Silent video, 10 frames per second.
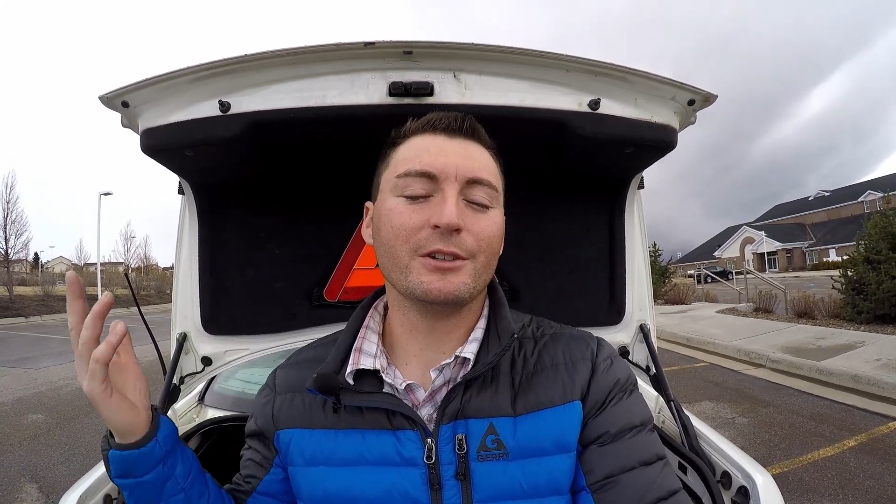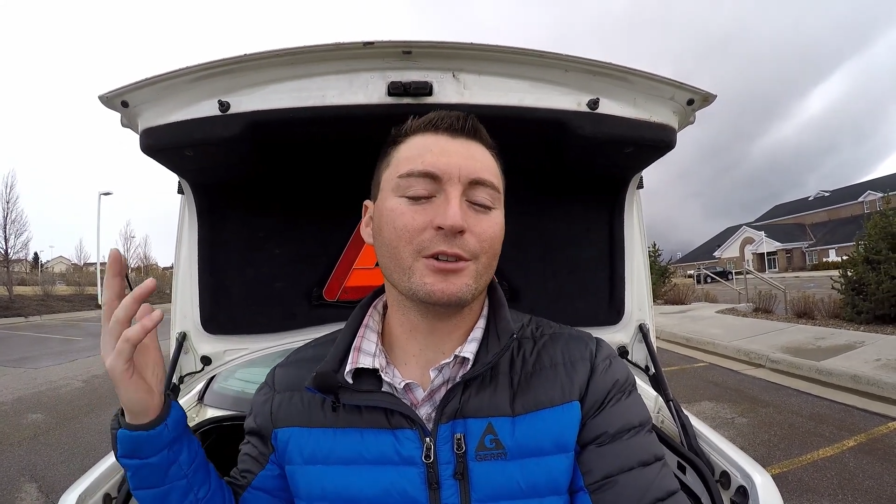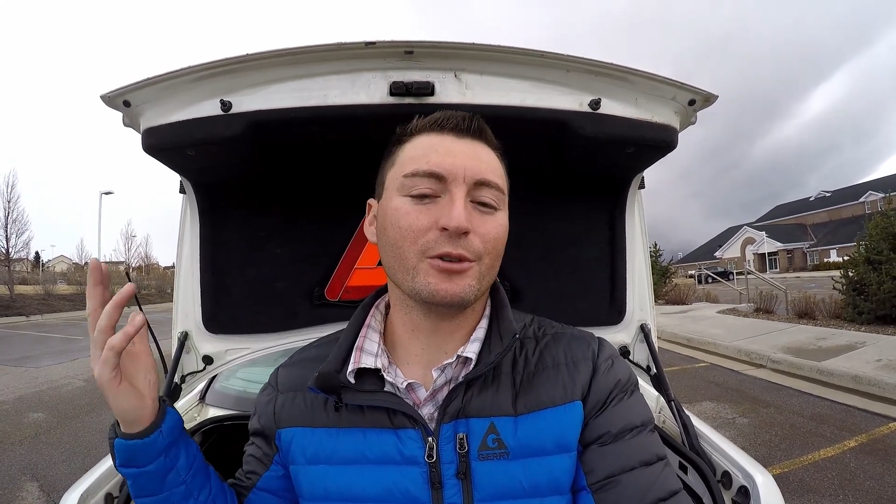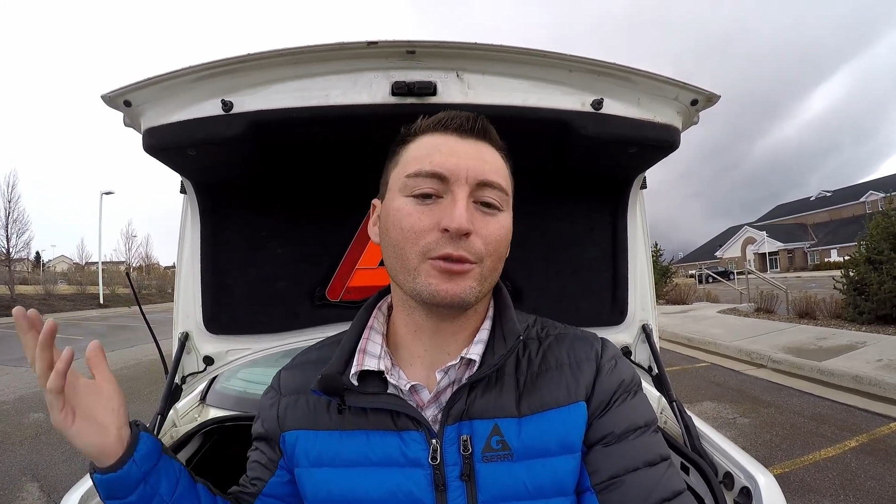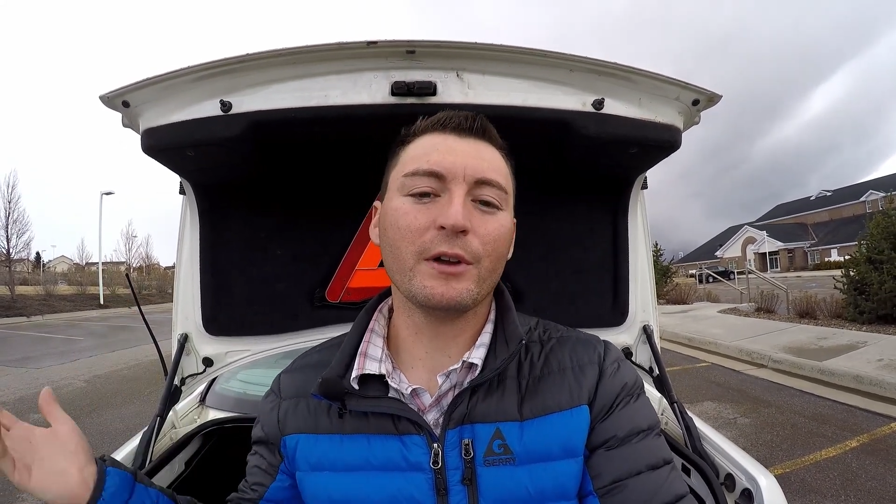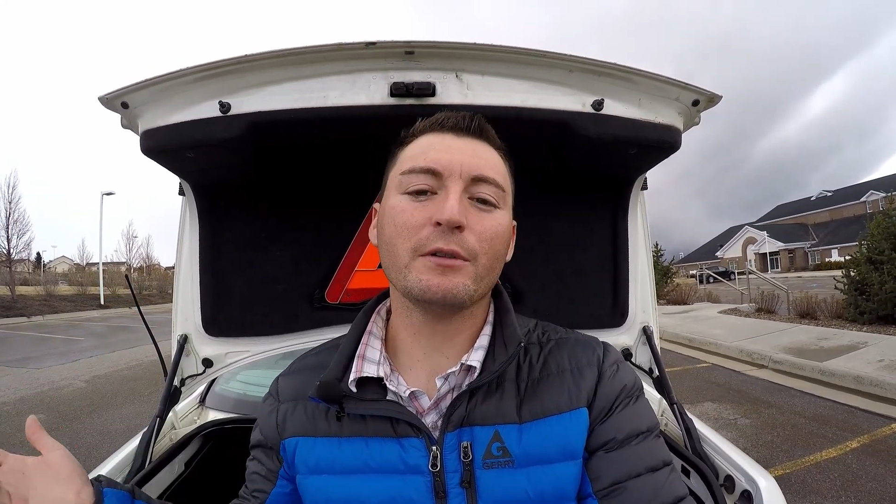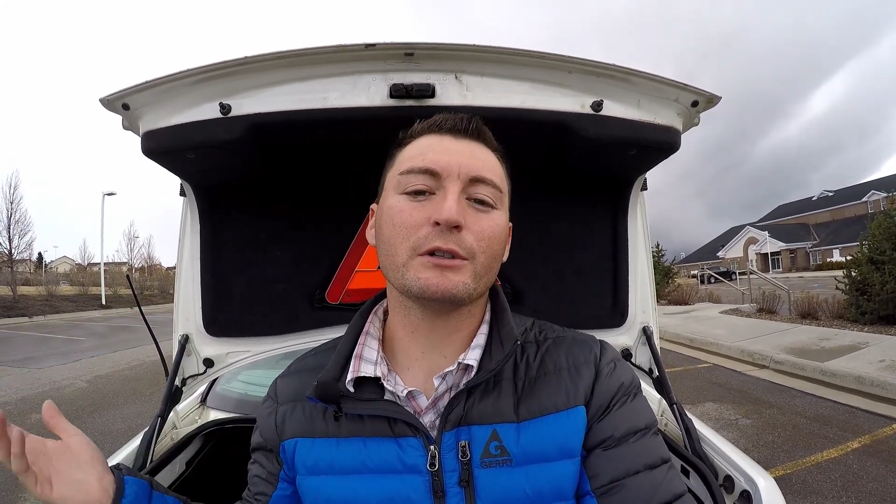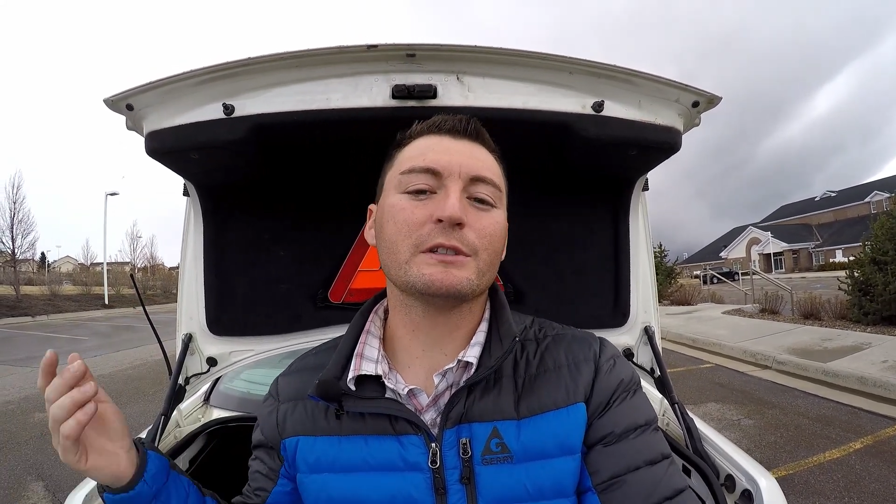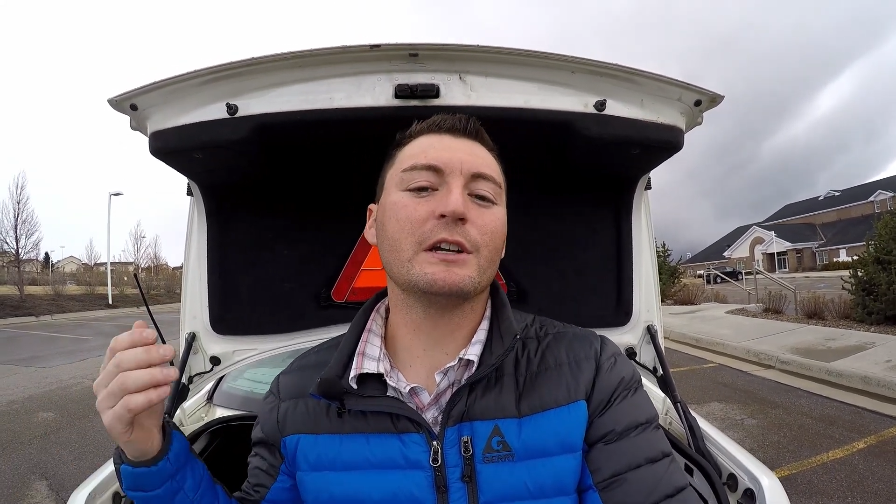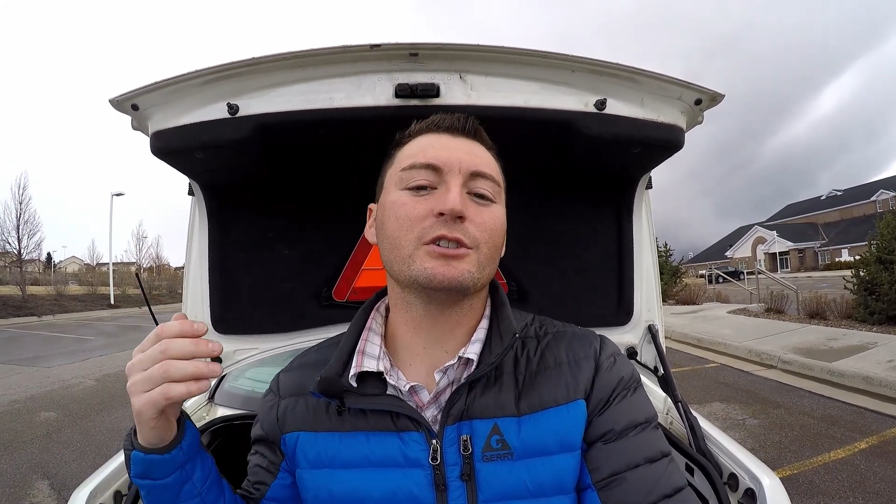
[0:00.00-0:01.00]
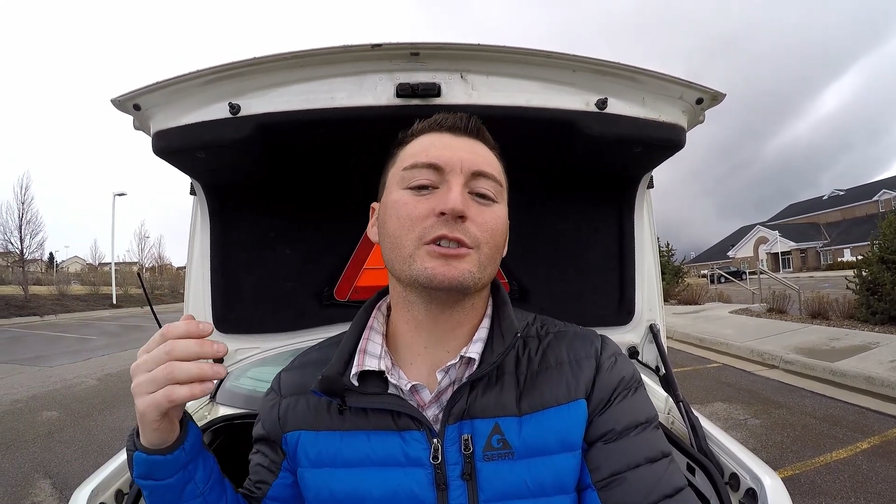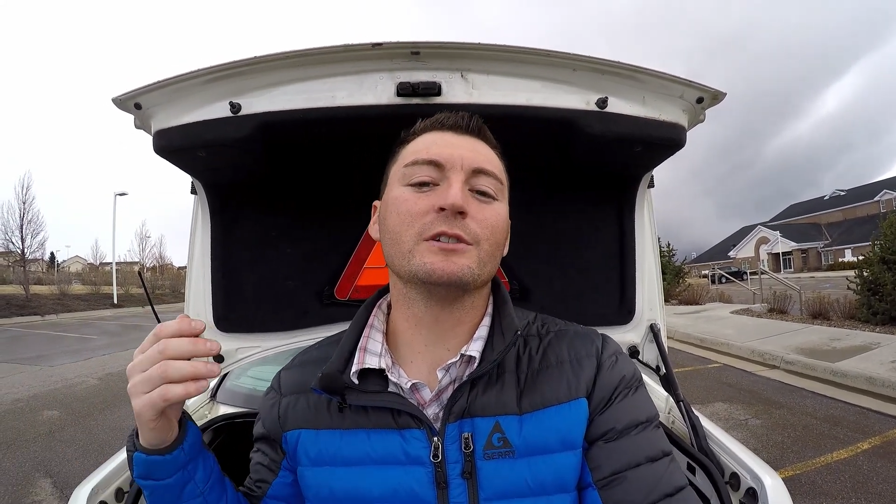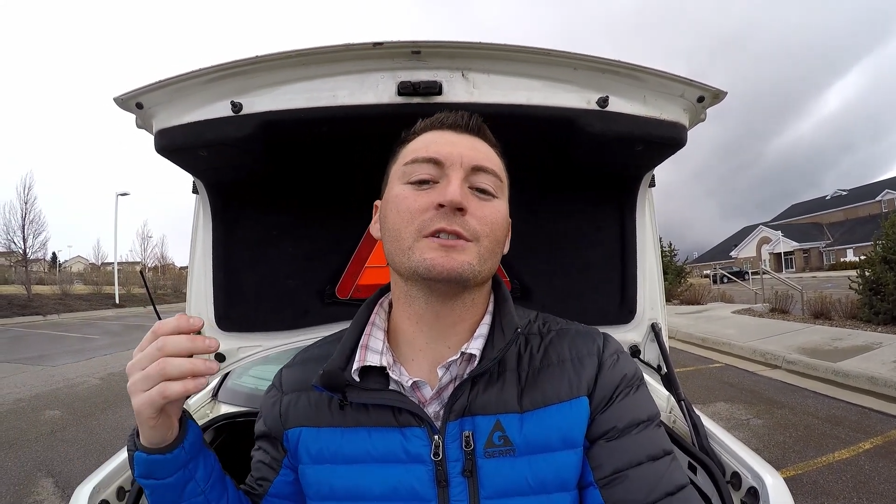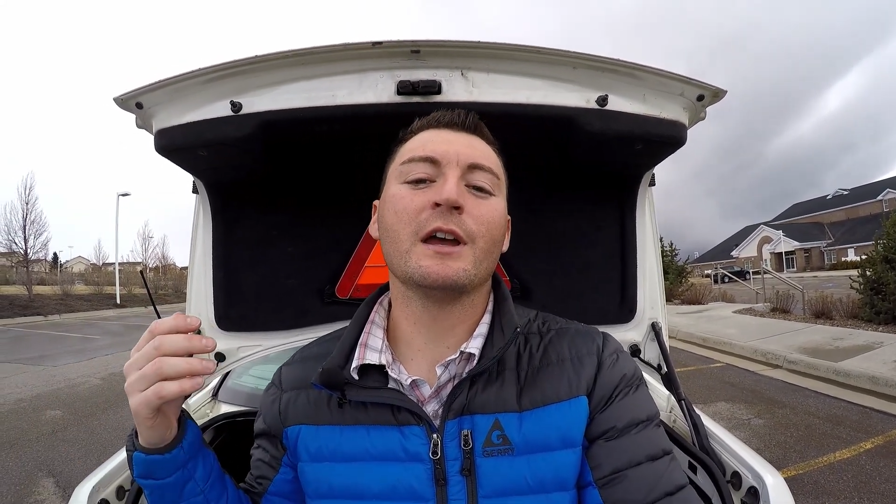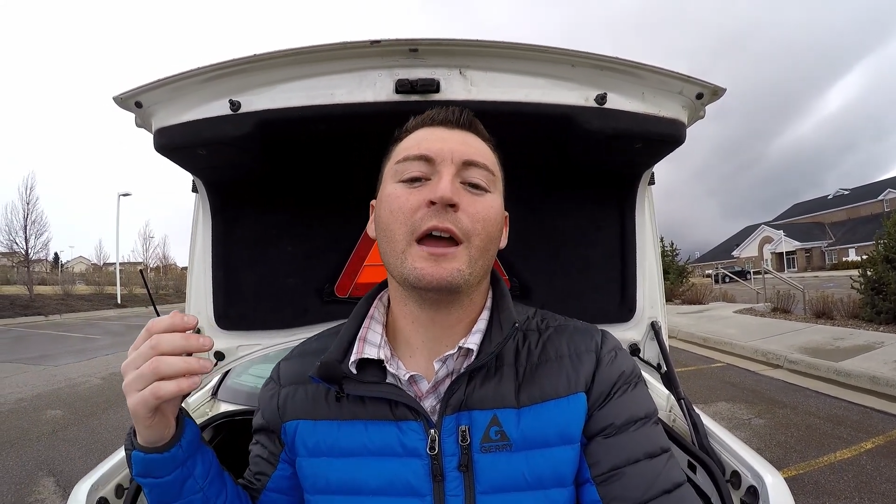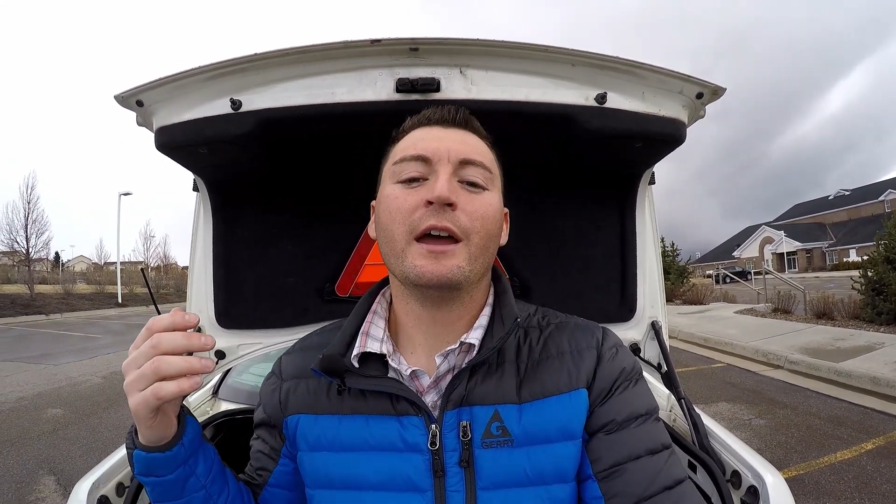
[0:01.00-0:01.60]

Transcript: you know, your favorite stations.